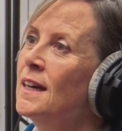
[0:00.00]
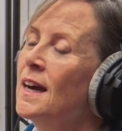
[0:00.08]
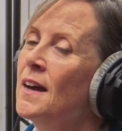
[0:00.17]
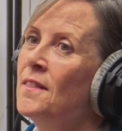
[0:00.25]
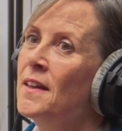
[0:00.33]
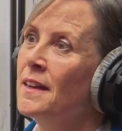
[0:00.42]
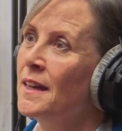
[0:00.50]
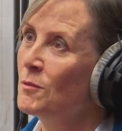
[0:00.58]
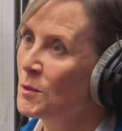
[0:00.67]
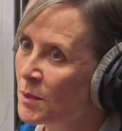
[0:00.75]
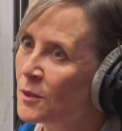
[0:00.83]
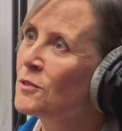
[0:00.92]
and then I
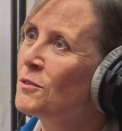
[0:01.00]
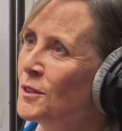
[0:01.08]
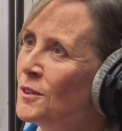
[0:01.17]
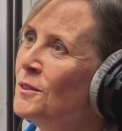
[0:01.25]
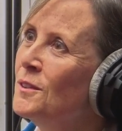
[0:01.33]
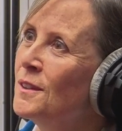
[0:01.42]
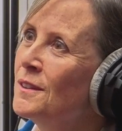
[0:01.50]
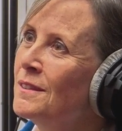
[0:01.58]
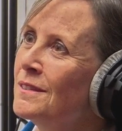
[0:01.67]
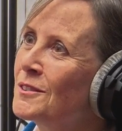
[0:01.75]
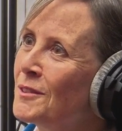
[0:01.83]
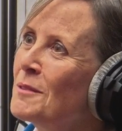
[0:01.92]
was put through
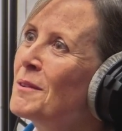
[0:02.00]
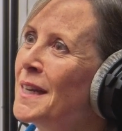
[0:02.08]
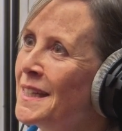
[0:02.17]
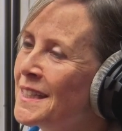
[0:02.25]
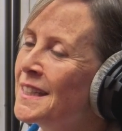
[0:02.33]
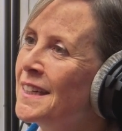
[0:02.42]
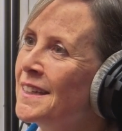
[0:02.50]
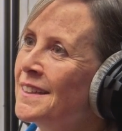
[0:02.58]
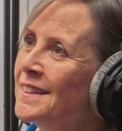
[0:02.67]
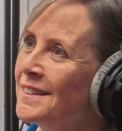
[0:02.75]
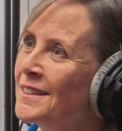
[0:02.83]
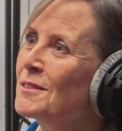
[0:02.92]
straight away to
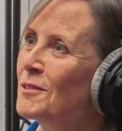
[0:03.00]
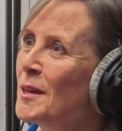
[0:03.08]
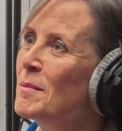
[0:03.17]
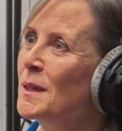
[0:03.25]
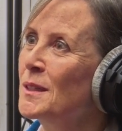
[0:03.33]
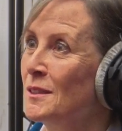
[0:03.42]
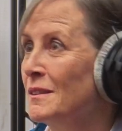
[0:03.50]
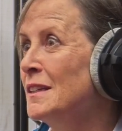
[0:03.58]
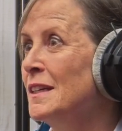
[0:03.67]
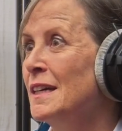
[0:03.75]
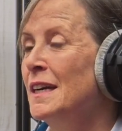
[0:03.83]
the right person.